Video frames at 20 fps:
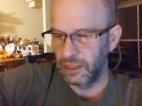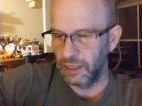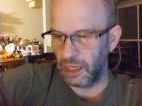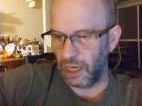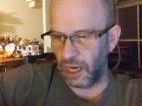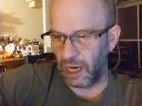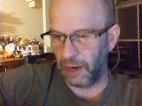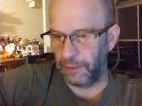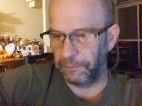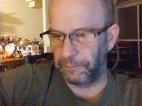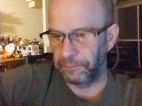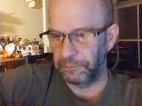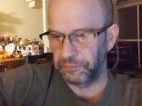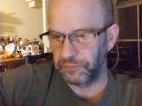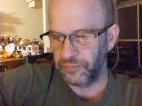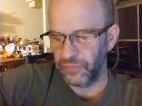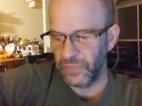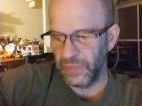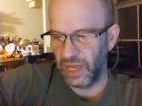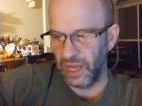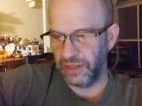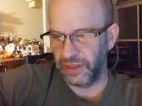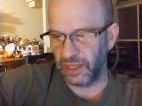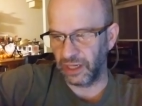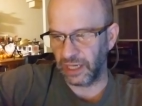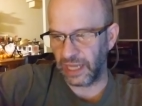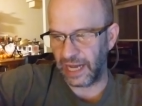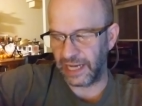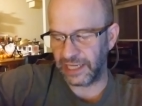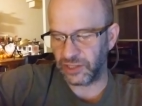Um, the
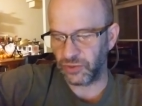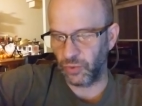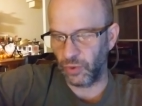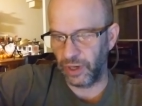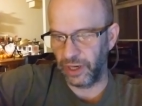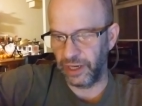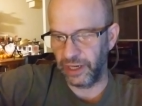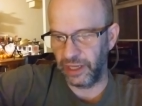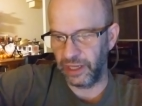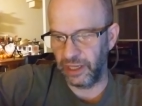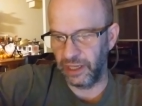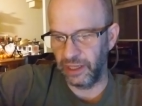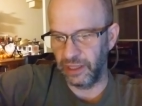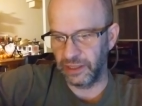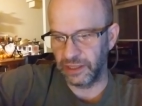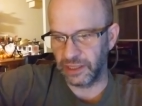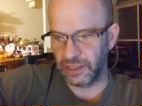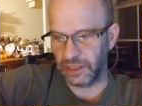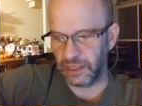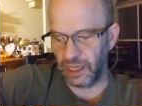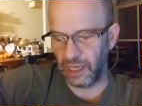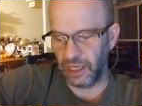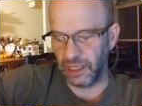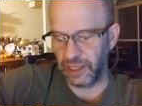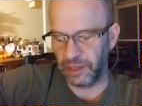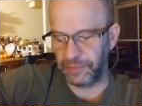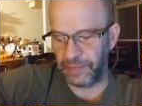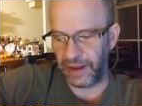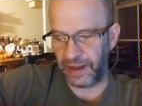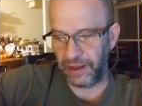last one is uh,
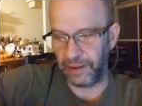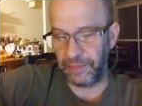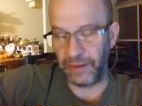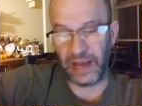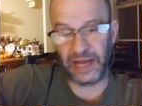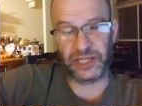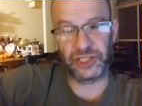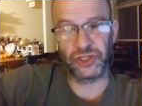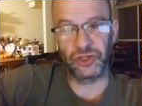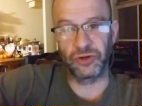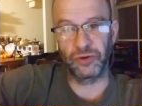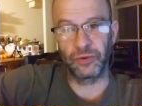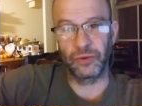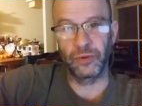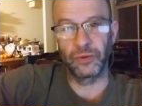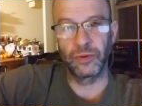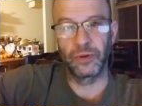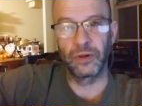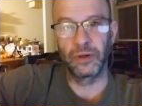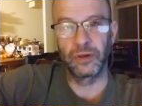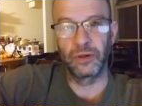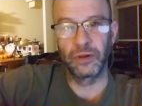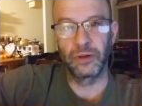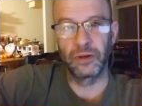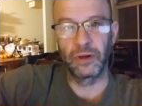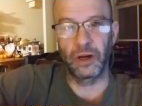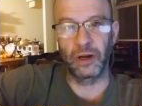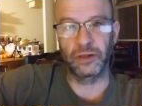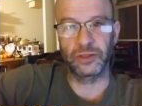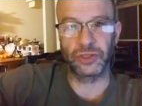the pa pasture,
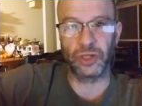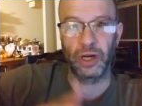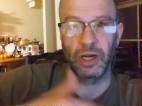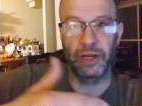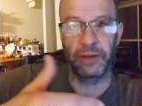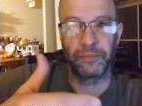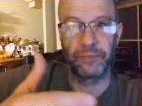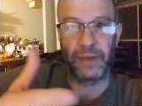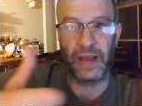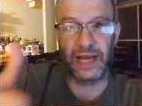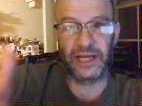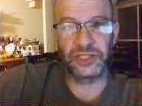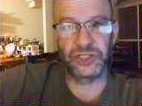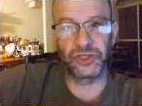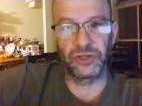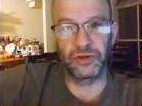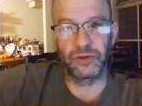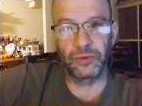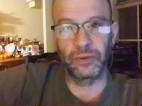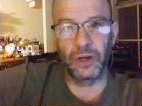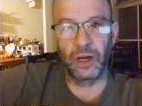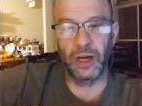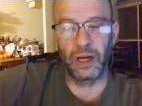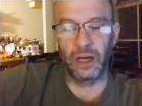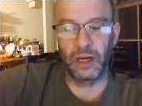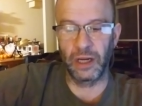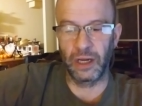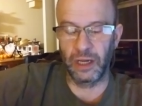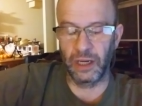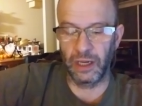or uh, sorry, pasture
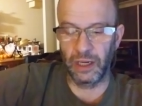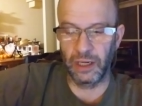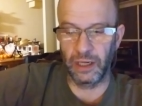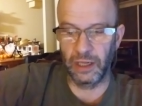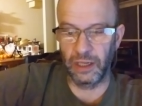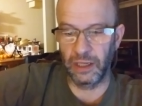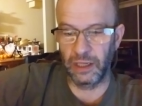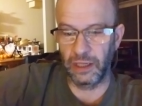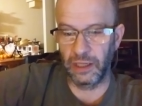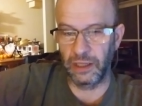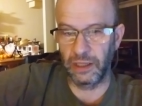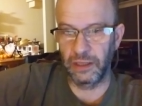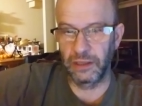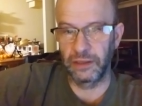uh,